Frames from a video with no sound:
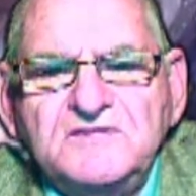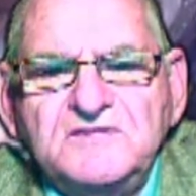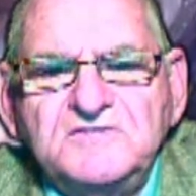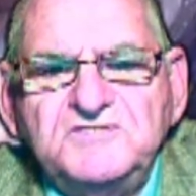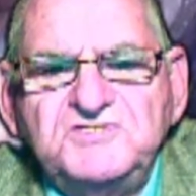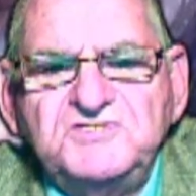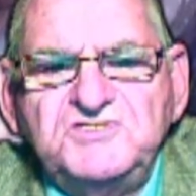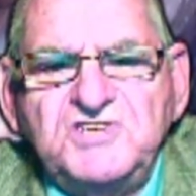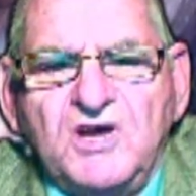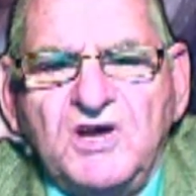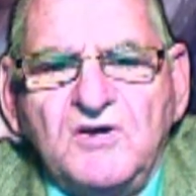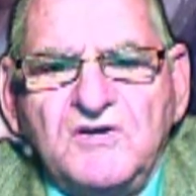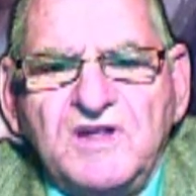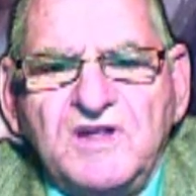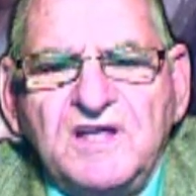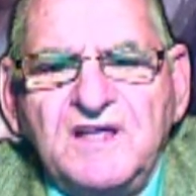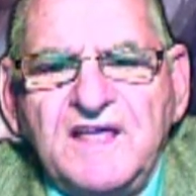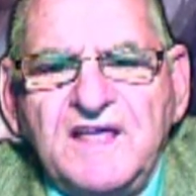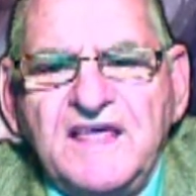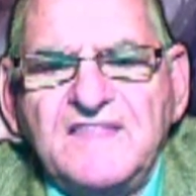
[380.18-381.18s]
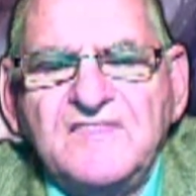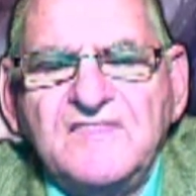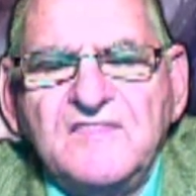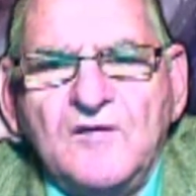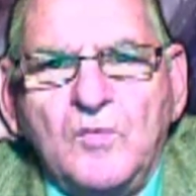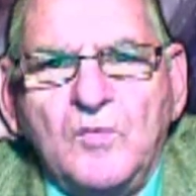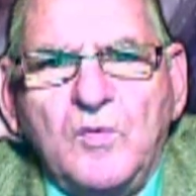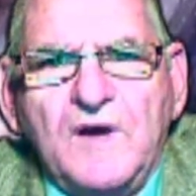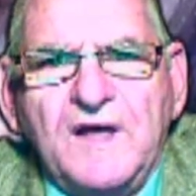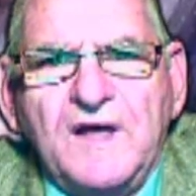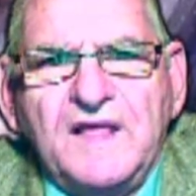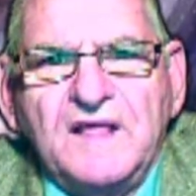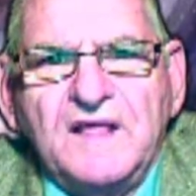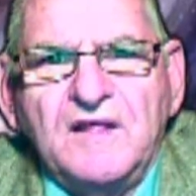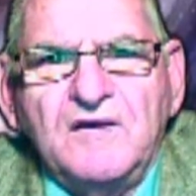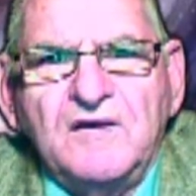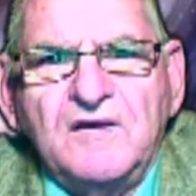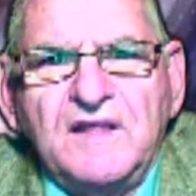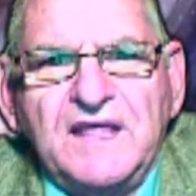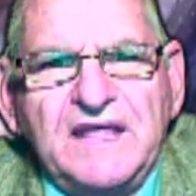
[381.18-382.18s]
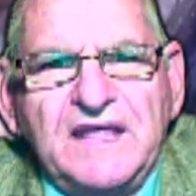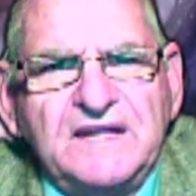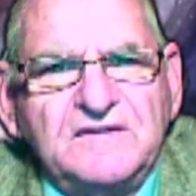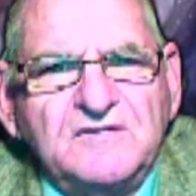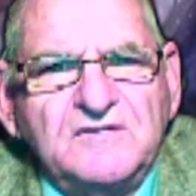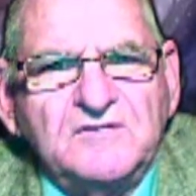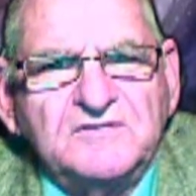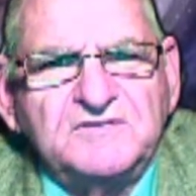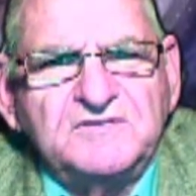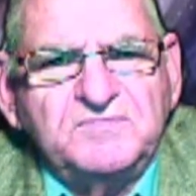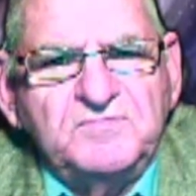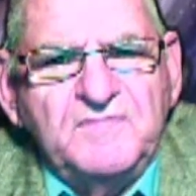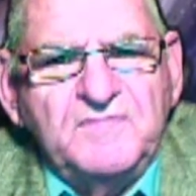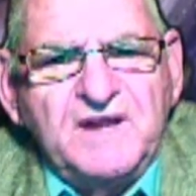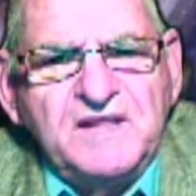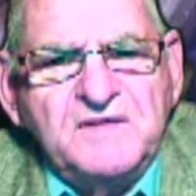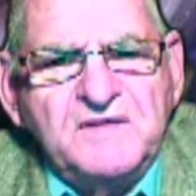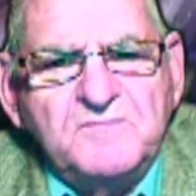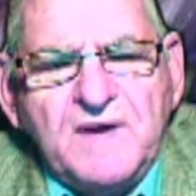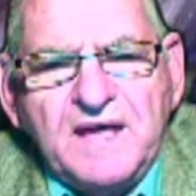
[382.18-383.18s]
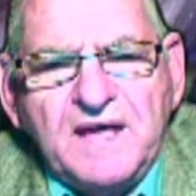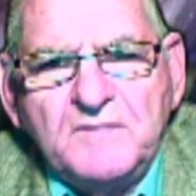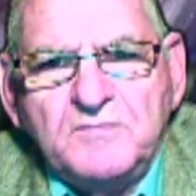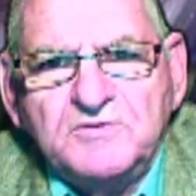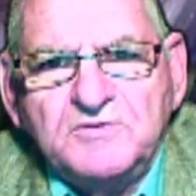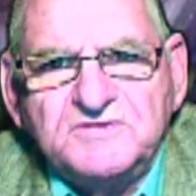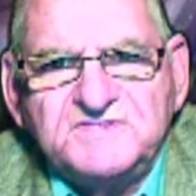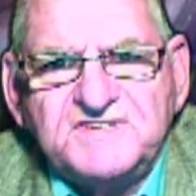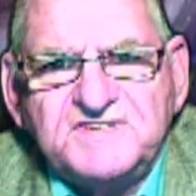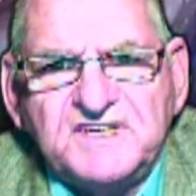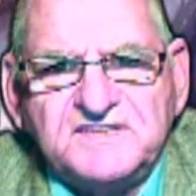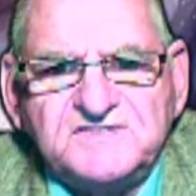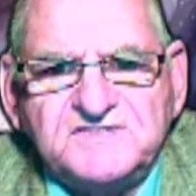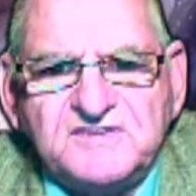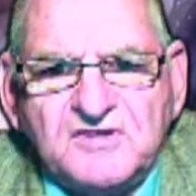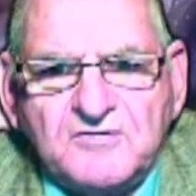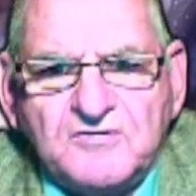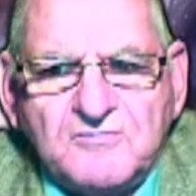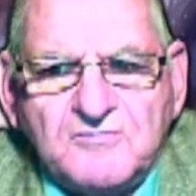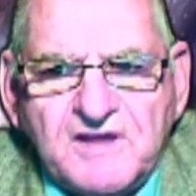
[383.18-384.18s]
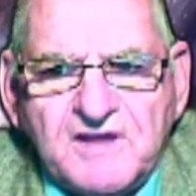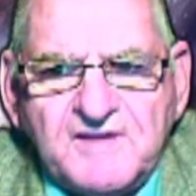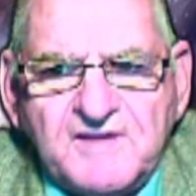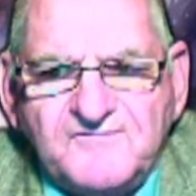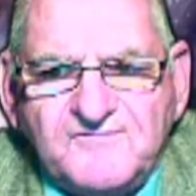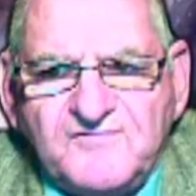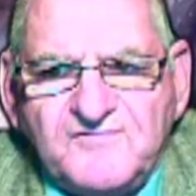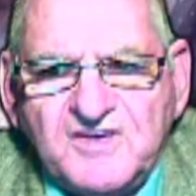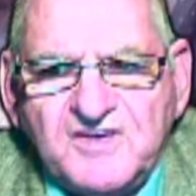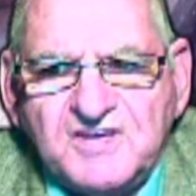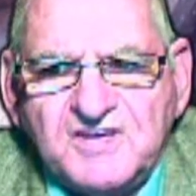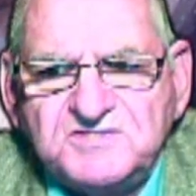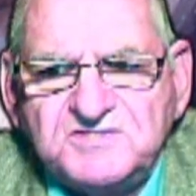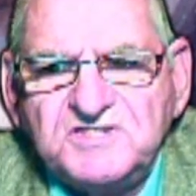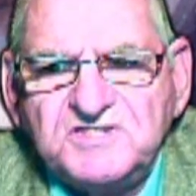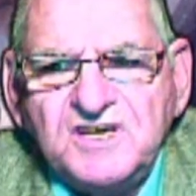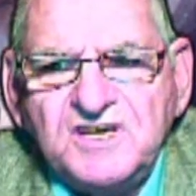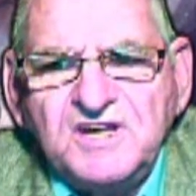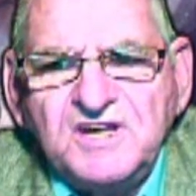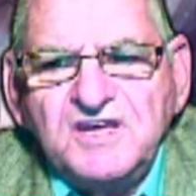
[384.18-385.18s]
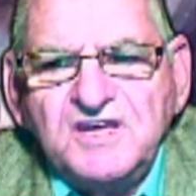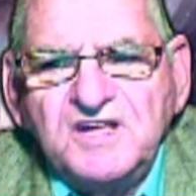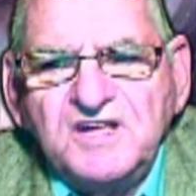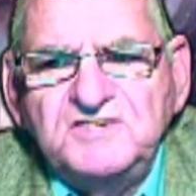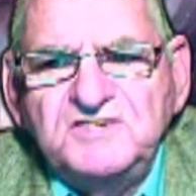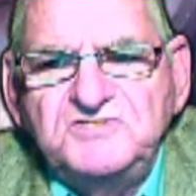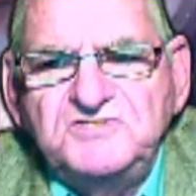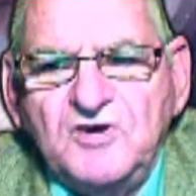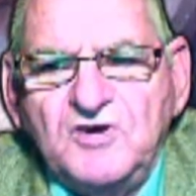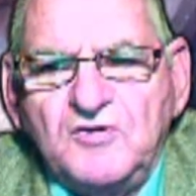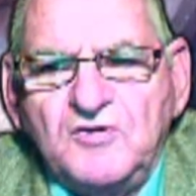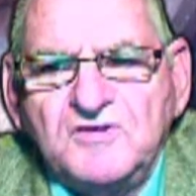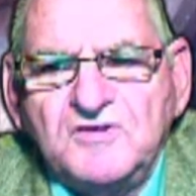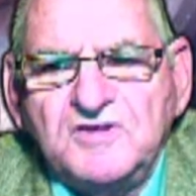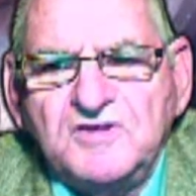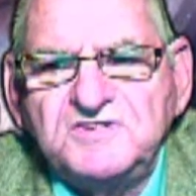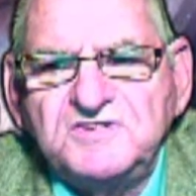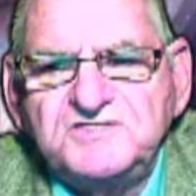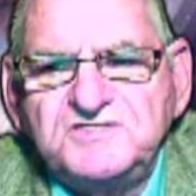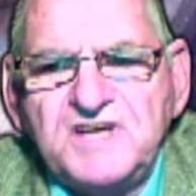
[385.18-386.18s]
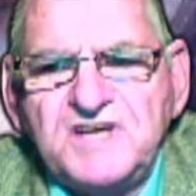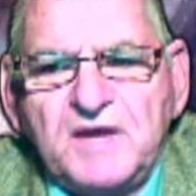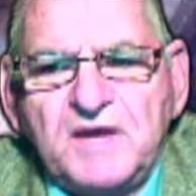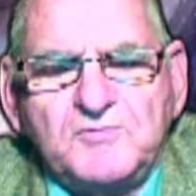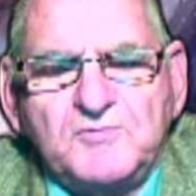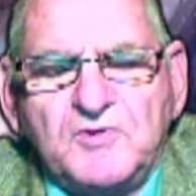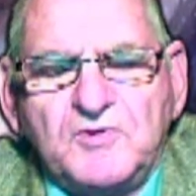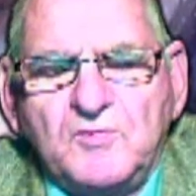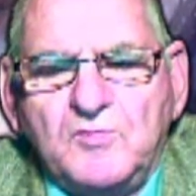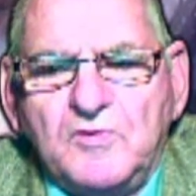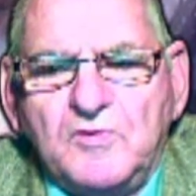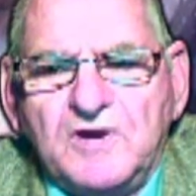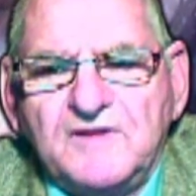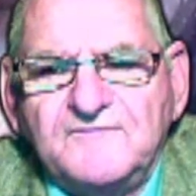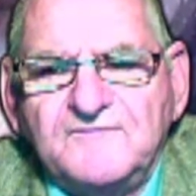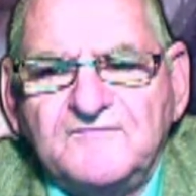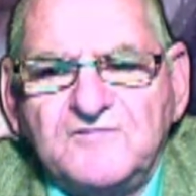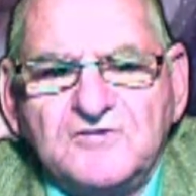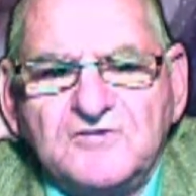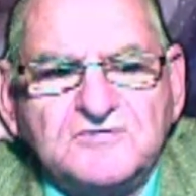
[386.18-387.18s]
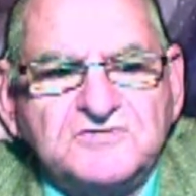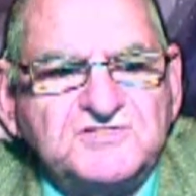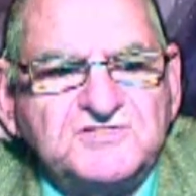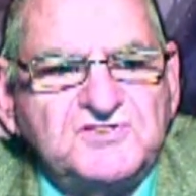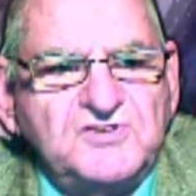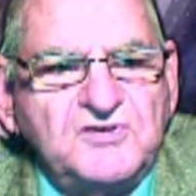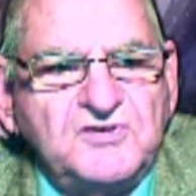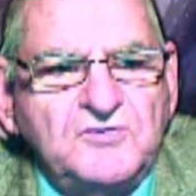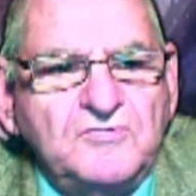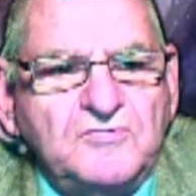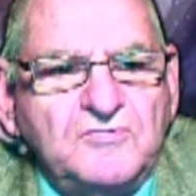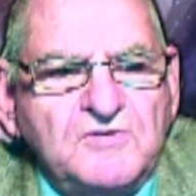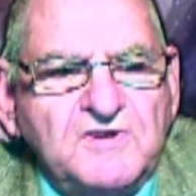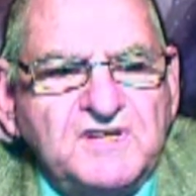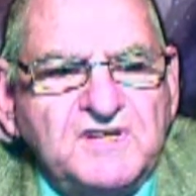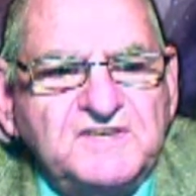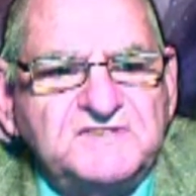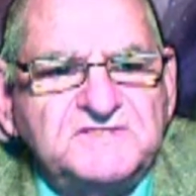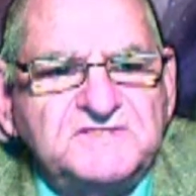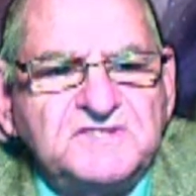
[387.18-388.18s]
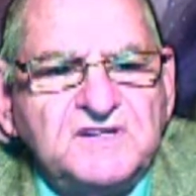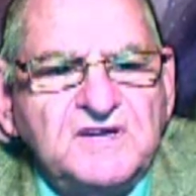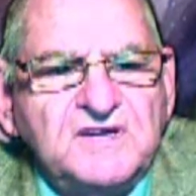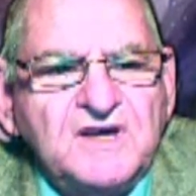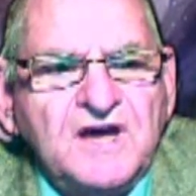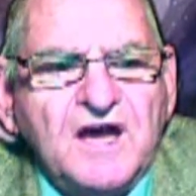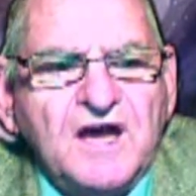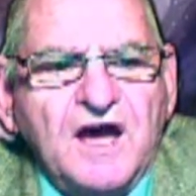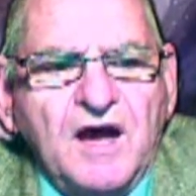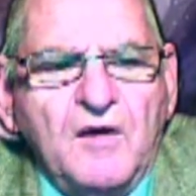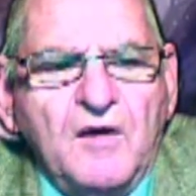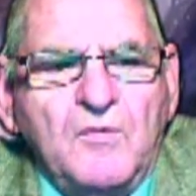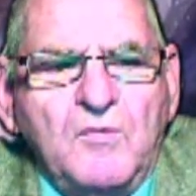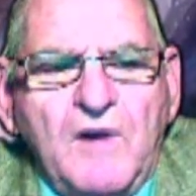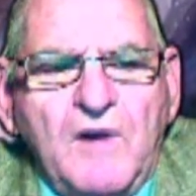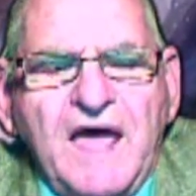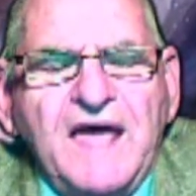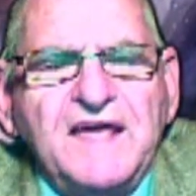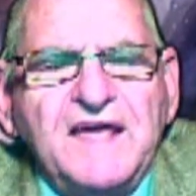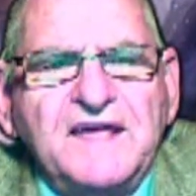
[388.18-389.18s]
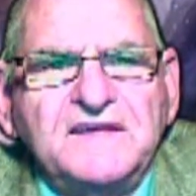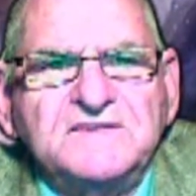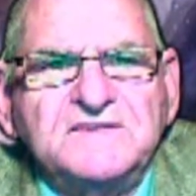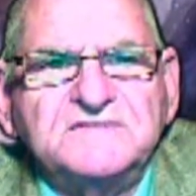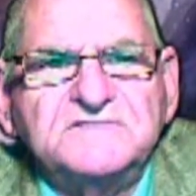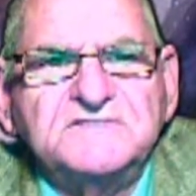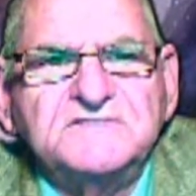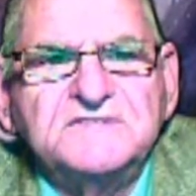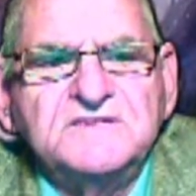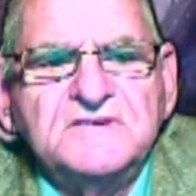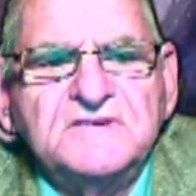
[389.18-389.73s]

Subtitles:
Jonah and the whale, and many Bible says the great fish, in Jonah chapter 1 and verse 2 reads, "Arise,